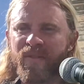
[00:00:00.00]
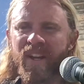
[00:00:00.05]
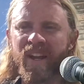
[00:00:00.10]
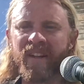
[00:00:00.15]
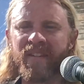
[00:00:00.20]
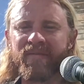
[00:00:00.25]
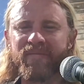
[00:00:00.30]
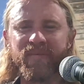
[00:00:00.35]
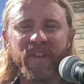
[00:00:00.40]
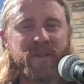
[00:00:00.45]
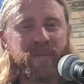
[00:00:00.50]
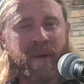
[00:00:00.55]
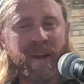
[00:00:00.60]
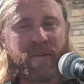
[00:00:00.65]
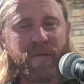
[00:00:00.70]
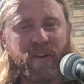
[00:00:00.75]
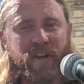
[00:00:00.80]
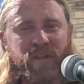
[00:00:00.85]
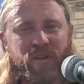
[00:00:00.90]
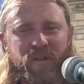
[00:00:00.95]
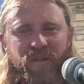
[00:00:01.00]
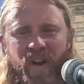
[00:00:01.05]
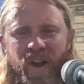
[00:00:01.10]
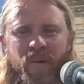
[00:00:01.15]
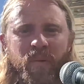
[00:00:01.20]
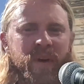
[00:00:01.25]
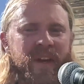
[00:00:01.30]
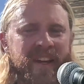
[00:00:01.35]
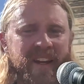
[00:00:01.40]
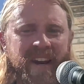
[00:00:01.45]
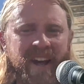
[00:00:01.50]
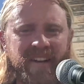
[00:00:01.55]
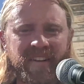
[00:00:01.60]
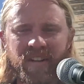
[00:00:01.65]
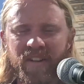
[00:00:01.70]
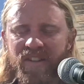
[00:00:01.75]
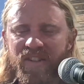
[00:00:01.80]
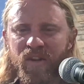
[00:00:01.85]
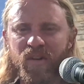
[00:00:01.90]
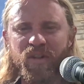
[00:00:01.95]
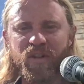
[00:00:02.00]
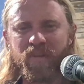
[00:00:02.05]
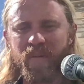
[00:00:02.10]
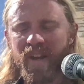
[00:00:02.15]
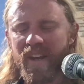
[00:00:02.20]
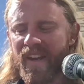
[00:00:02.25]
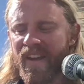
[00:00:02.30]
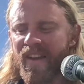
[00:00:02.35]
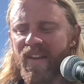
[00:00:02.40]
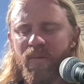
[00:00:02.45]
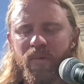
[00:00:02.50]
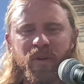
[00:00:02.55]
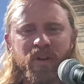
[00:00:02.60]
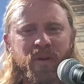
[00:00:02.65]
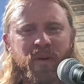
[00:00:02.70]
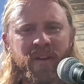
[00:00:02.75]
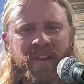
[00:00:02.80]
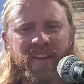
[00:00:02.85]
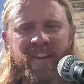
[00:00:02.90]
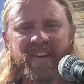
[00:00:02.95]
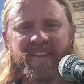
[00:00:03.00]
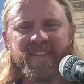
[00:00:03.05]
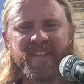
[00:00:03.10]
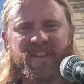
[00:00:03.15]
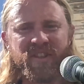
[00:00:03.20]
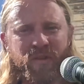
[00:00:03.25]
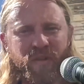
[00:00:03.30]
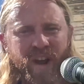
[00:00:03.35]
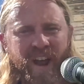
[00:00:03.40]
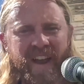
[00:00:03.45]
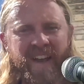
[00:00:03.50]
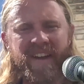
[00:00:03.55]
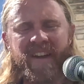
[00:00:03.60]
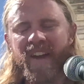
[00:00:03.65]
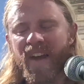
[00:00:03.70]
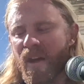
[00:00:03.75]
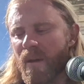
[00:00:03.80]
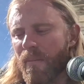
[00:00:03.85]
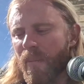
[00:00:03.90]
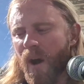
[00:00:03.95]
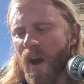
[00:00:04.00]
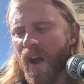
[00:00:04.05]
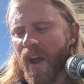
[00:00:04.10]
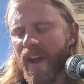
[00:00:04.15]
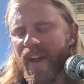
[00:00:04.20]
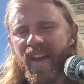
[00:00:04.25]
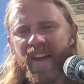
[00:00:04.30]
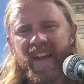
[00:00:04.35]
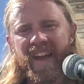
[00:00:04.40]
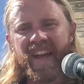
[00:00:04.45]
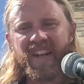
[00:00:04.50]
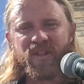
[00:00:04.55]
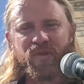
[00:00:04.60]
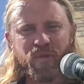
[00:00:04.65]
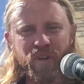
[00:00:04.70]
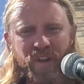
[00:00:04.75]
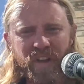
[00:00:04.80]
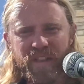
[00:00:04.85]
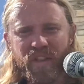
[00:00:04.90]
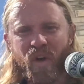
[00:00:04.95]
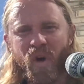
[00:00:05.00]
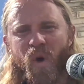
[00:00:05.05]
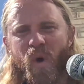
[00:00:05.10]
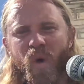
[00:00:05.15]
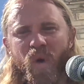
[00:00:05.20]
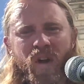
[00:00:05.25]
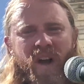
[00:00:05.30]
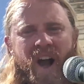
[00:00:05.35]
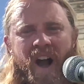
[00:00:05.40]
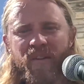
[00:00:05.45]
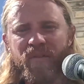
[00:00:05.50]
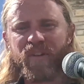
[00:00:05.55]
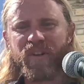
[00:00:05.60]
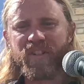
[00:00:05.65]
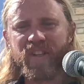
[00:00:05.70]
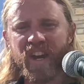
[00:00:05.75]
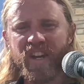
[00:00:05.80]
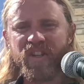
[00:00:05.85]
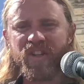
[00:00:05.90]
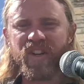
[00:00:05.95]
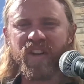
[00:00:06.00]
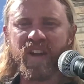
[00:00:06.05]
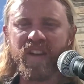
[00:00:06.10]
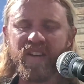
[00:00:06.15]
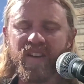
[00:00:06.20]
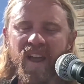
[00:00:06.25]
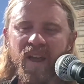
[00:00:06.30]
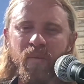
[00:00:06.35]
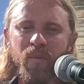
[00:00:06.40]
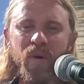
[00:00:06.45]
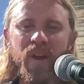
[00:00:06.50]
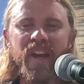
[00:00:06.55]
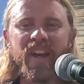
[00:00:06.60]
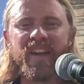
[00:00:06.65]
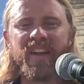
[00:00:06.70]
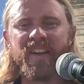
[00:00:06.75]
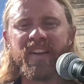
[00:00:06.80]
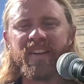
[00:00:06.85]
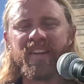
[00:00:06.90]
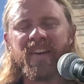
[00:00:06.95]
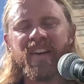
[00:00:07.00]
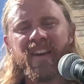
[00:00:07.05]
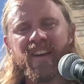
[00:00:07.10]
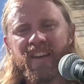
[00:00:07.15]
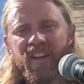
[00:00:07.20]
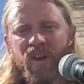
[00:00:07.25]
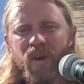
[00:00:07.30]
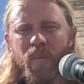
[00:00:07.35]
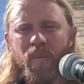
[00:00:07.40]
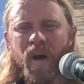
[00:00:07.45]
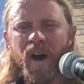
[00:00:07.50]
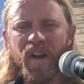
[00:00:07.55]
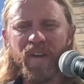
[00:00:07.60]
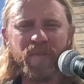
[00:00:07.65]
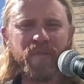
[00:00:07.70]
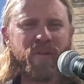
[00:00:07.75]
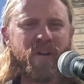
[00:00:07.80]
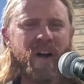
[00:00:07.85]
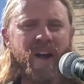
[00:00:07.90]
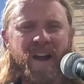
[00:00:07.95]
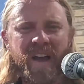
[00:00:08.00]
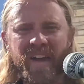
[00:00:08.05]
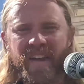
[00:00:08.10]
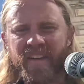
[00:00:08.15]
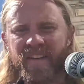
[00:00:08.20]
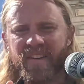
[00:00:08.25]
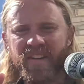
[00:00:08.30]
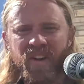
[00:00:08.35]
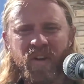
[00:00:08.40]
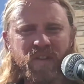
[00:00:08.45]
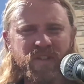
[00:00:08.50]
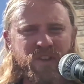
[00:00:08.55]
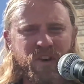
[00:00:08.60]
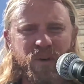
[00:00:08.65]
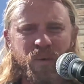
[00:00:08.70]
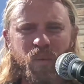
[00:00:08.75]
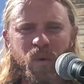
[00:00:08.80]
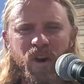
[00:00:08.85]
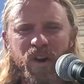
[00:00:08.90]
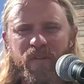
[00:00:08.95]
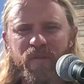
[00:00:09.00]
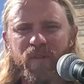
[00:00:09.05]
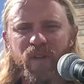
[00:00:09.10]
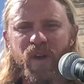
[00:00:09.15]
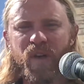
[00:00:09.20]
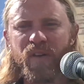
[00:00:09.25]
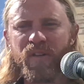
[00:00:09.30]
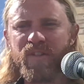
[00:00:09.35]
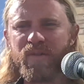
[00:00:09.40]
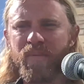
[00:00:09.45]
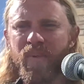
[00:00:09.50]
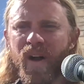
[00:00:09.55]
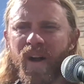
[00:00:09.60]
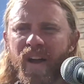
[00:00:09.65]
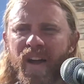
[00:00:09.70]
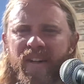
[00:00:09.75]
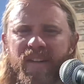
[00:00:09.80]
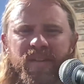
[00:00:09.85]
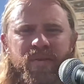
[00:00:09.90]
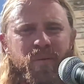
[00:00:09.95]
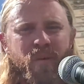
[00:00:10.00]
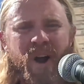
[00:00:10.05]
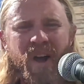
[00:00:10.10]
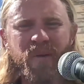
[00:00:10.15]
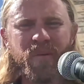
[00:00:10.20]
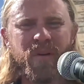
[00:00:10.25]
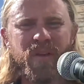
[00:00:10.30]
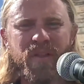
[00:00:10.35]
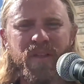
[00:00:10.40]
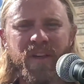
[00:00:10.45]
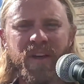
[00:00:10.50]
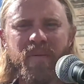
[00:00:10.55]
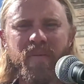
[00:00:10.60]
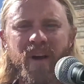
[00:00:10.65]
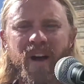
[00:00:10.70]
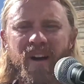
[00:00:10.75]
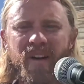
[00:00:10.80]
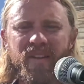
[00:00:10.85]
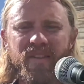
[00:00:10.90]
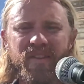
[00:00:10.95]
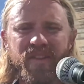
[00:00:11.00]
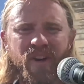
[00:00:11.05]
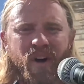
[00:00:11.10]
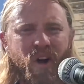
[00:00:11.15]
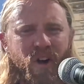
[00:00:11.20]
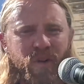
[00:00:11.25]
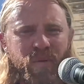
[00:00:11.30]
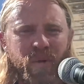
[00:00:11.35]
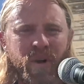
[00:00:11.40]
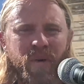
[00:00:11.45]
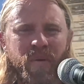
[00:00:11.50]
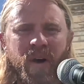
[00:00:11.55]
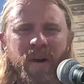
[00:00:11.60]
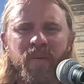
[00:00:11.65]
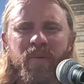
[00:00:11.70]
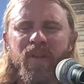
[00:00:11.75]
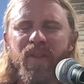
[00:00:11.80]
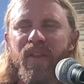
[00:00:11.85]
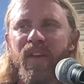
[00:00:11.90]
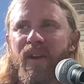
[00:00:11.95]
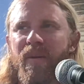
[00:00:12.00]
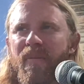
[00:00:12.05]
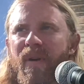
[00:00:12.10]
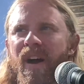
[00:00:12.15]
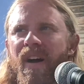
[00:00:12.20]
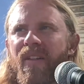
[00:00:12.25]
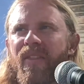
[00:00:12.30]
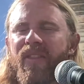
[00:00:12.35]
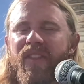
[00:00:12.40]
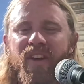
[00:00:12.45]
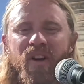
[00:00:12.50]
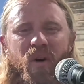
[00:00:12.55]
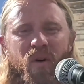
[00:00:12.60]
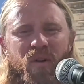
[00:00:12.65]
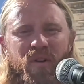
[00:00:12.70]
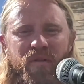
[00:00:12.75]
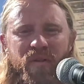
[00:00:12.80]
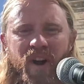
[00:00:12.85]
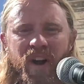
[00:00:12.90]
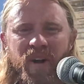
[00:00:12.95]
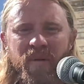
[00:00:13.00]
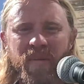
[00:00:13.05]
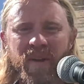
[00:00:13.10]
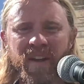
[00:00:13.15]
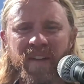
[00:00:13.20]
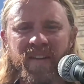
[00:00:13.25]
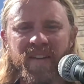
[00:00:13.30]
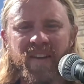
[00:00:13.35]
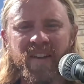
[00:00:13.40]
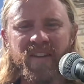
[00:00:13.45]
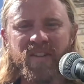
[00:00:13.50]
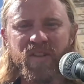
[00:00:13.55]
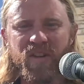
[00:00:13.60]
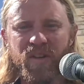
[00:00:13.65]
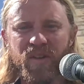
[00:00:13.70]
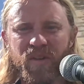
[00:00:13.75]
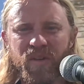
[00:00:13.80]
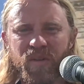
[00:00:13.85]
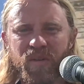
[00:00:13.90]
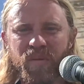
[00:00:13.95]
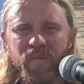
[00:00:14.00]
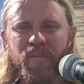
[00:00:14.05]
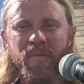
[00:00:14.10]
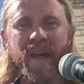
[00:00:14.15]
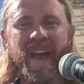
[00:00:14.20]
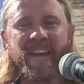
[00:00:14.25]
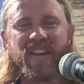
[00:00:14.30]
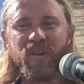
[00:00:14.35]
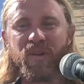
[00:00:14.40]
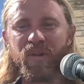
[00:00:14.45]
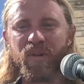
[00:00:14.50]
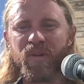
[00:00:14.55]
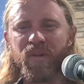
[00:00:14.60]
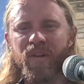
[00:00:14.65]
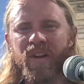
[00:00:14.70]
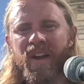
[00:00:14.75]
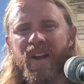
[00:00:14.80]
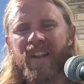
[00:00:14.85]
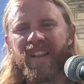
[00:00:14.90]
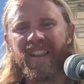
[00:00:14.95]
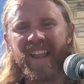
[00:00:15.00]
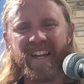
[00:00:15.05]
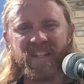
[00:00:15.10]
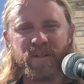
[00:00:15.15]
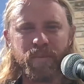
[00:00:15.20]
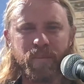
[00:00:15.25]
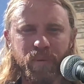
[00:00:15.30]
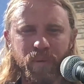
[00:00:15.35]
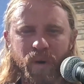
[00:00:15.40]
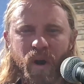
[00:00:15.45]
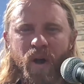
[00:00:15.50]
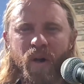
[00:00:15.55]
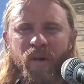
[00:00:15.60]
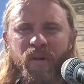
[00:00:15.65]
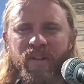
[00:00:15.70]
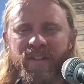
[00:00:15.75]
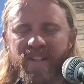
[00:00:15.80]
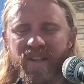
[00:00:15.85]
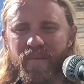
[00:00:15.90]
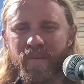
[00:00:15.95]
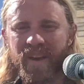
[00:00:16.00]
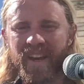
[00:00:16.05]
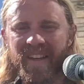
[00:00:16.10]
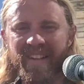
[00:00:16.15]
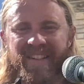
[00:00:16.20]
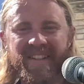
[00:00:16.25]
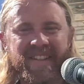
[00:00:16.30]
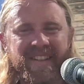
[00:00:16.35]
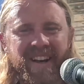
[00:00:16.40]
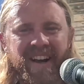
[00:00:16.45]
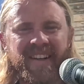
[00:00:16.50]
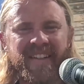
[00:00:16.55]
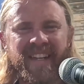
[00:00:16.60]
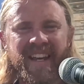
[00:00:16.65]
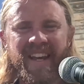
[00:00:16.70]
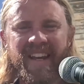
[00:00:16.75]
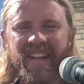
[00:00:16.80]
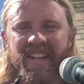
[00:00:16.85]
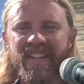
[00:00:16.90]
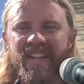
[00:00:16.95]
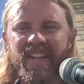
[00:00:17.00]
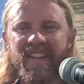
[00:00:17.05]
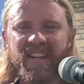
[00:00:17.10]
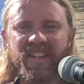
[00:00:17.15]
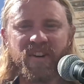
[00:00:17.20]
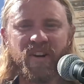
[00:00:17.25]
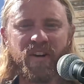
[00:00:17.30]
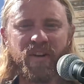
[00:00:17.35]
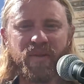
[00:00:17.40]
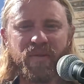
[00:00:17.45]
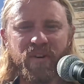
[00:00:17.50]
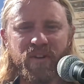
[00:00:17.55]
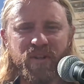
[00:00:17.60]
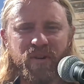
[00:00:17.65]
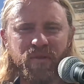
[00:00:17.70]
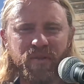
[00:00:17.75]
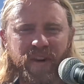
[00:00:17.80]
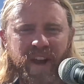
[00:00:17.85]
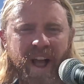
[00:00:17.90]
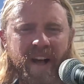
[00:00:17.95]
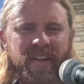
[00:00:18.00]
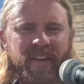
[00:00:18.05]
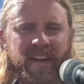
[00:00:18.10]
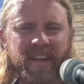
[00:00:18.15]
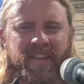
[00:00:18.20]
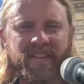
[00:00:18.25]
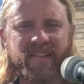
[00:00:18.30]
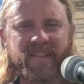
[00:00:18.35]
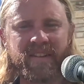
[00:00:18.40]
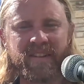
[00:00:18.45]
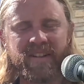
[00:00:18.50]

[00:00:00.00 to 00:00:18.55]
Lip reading: And it's beneficial, right? We connect on social media. We're doing this. It's great. But it's really the whole conversation. And we can, modify, certain workflows. But why don't we think about the hardware? Why don't we think about the whole environment to make you less prone to being sucked into these artificial realities?